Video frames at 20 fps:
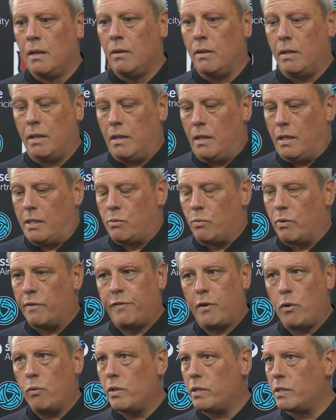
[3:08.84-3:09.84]
Listen, we're
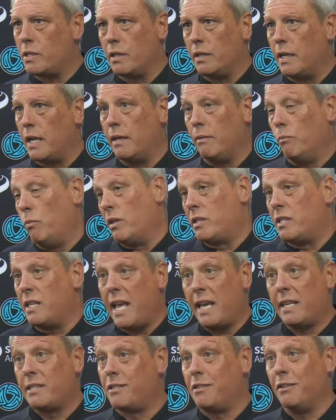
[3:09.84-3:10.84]
focused on what's
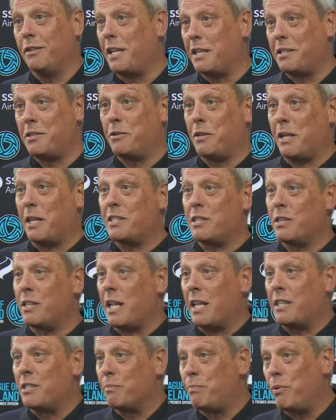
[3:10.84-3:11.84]
next, and
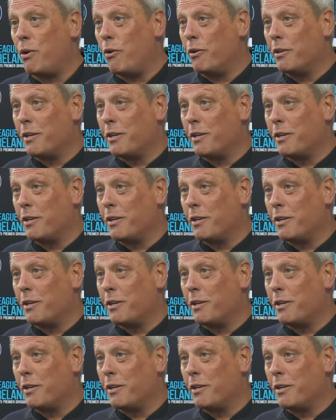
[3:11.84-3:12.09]
that's important.